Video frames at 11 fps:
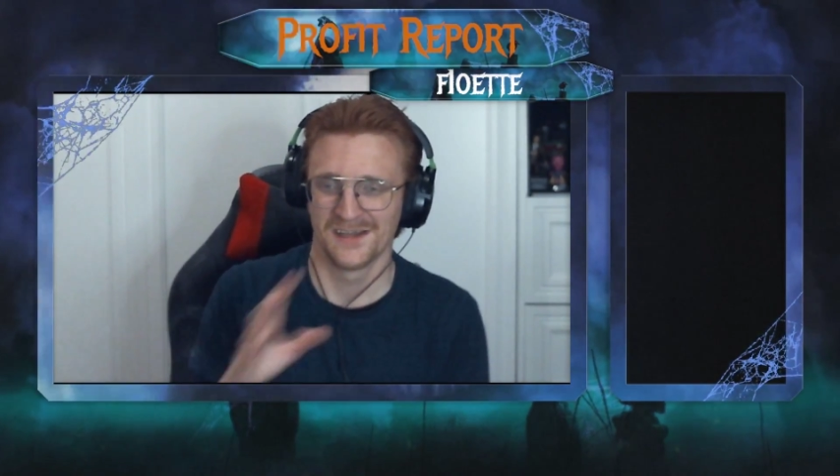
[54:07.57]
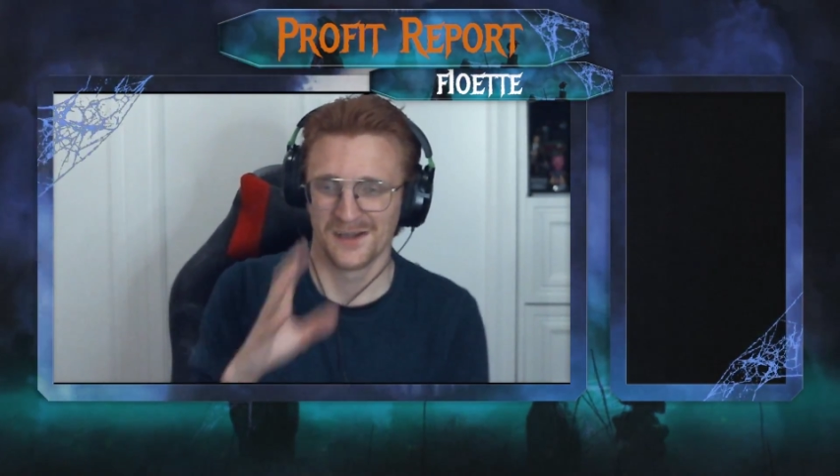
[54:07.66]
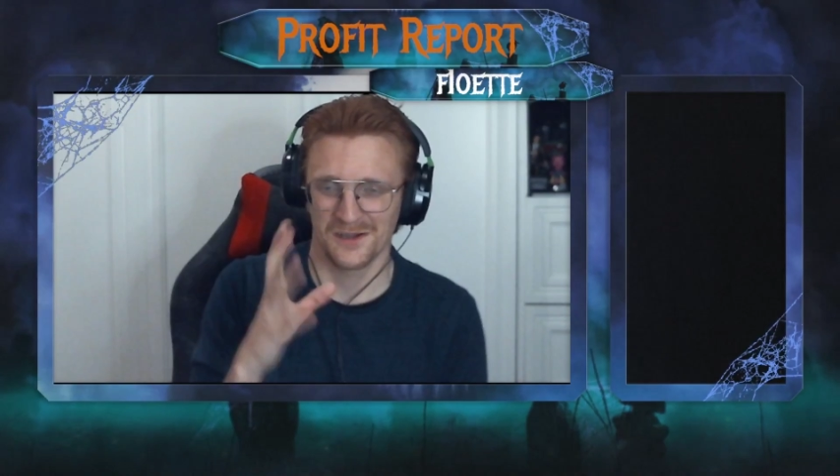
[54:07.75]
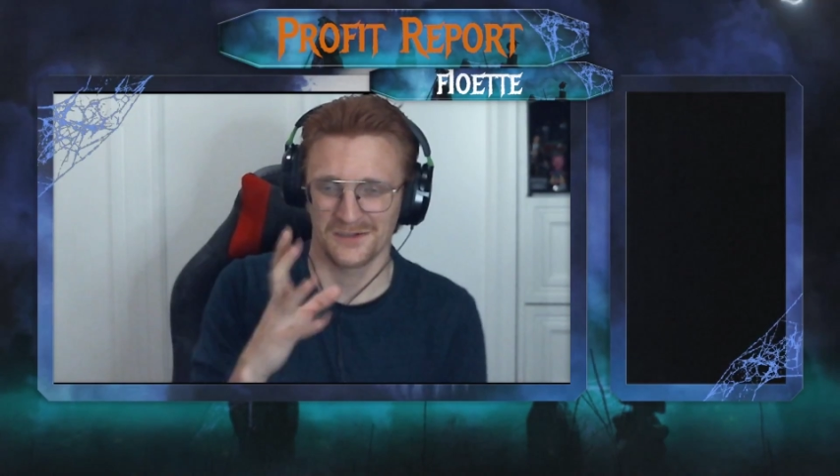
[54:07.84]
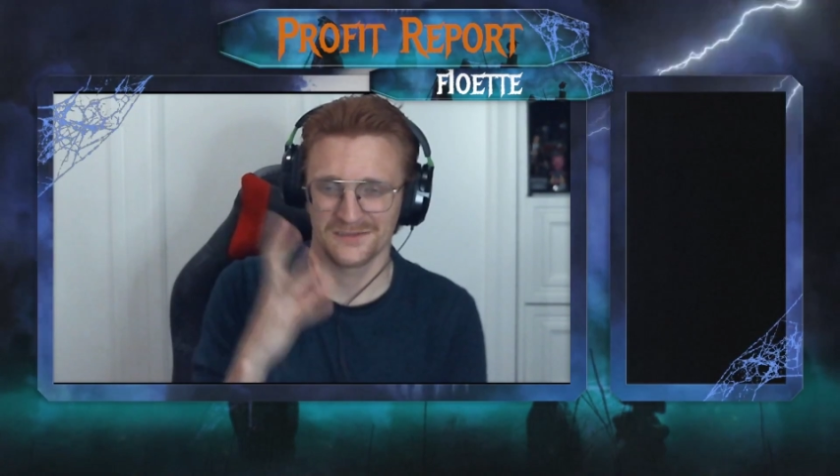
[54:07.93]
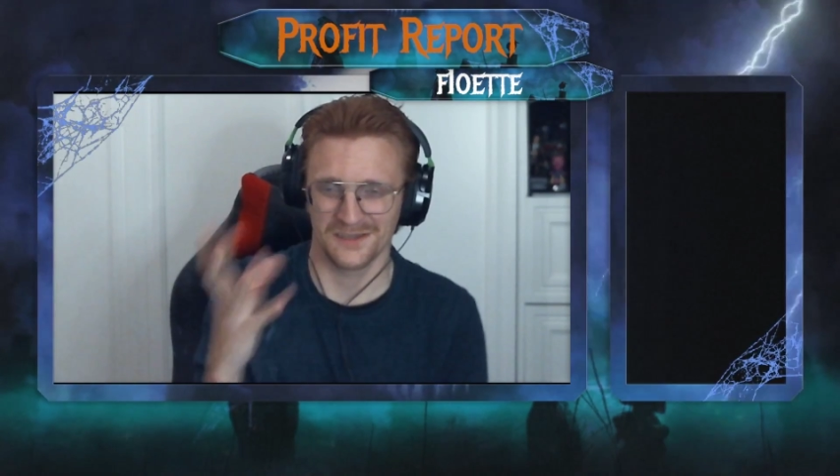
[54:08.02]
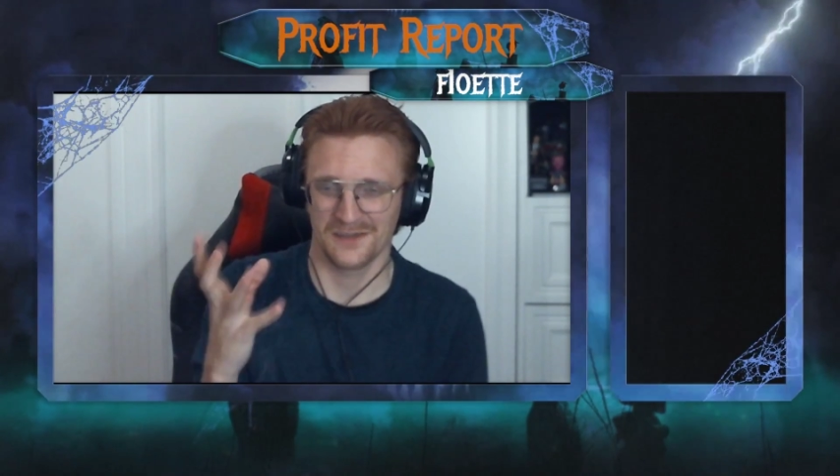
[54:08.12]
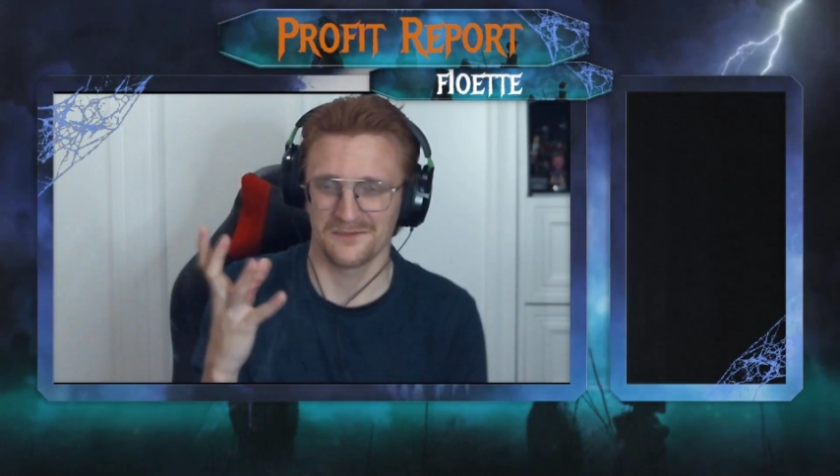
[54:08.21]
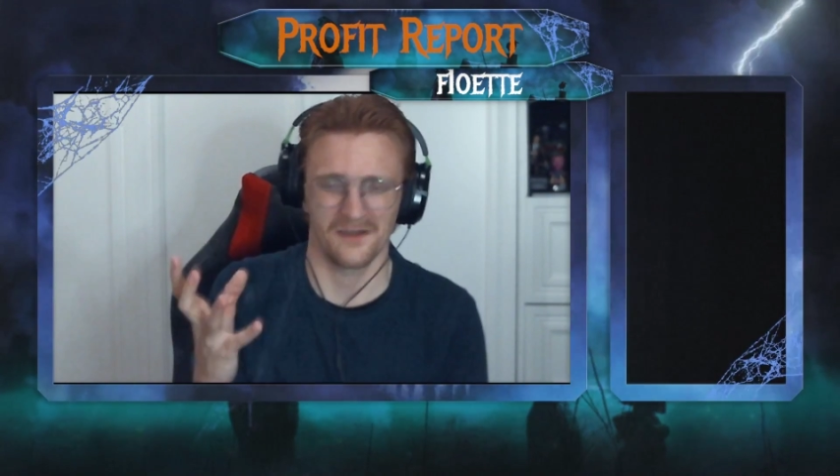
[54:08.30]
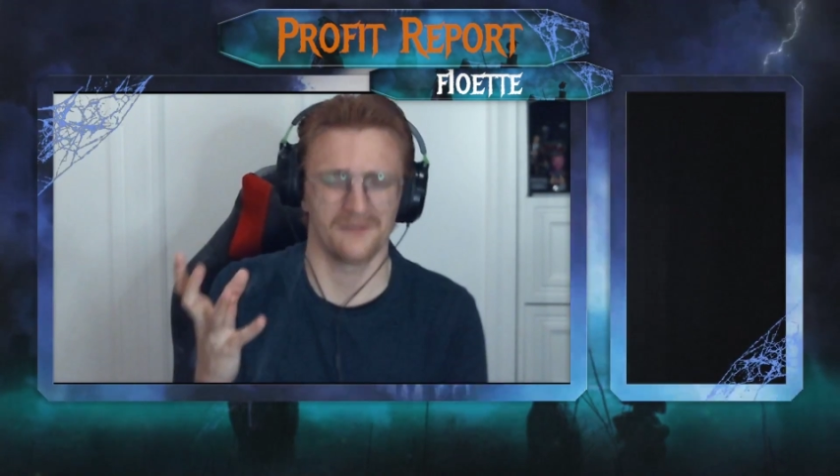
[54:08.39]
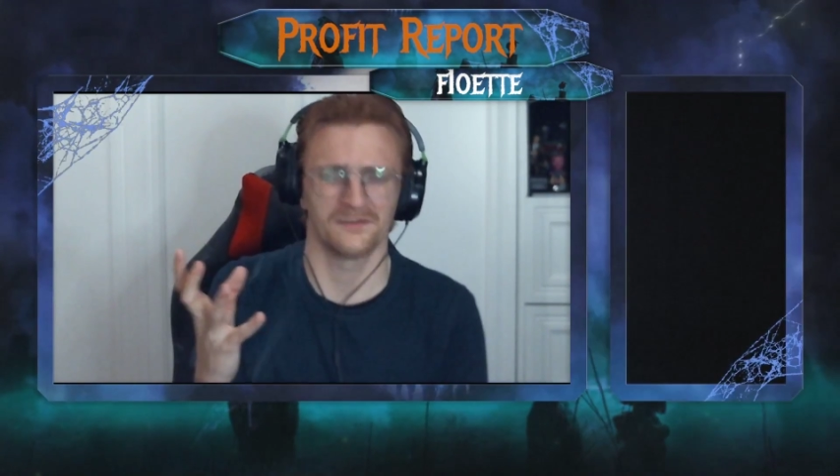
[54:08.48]
of
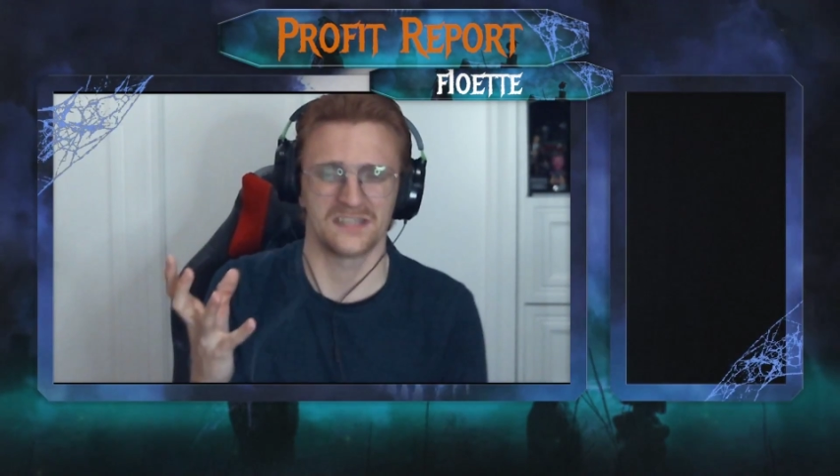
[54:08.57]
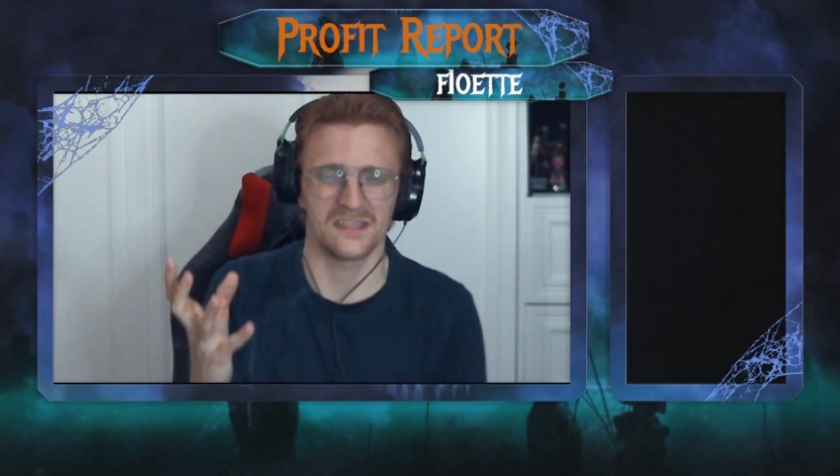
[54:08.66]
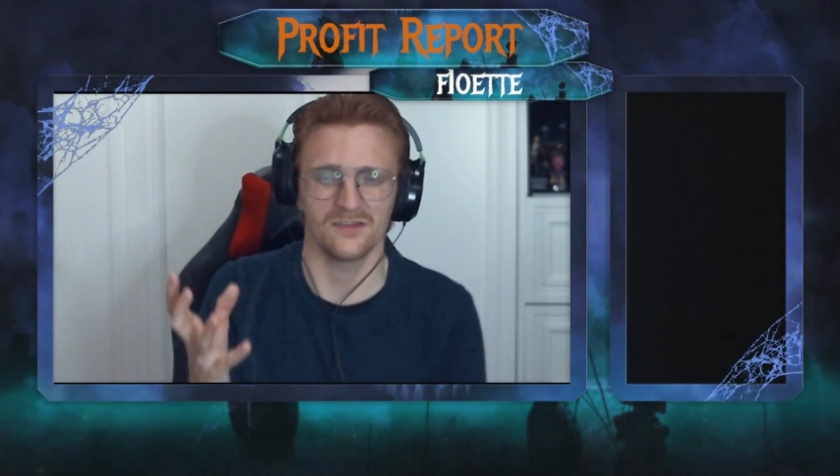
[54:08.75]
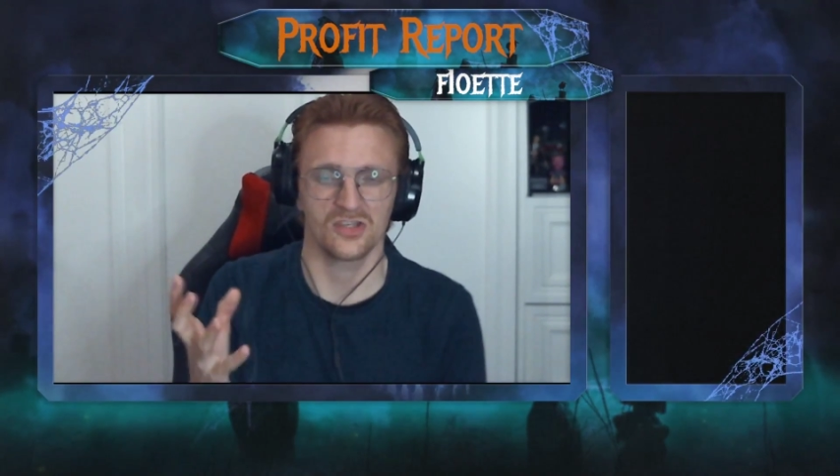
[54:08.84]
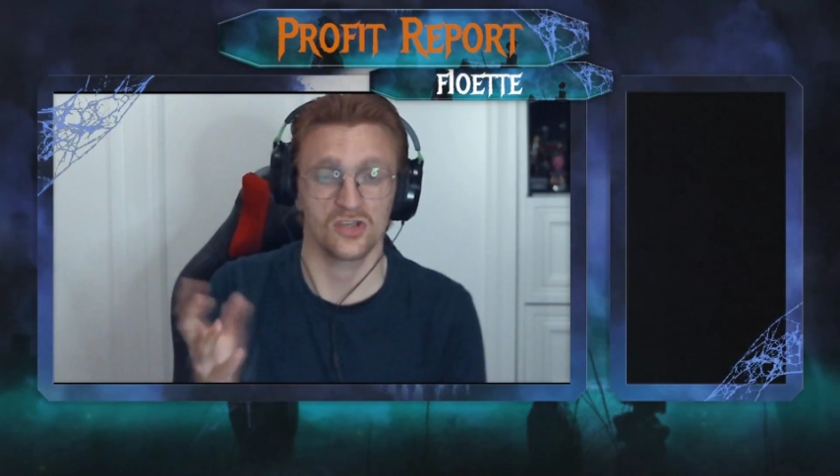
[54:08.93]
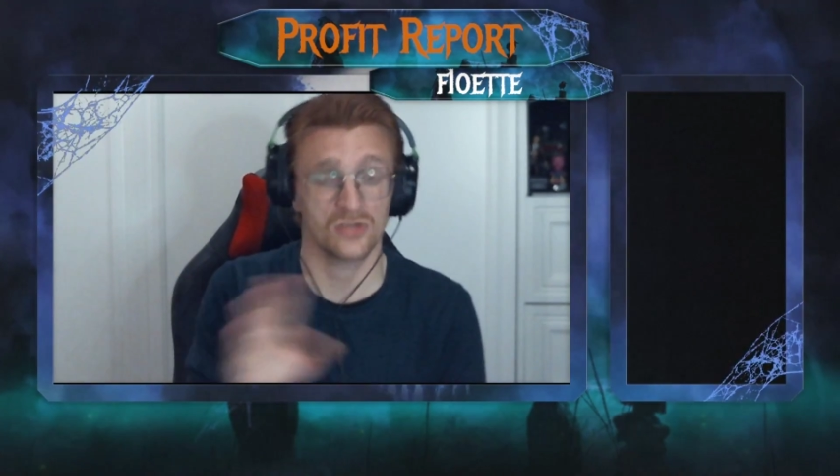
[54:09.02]
a TV show.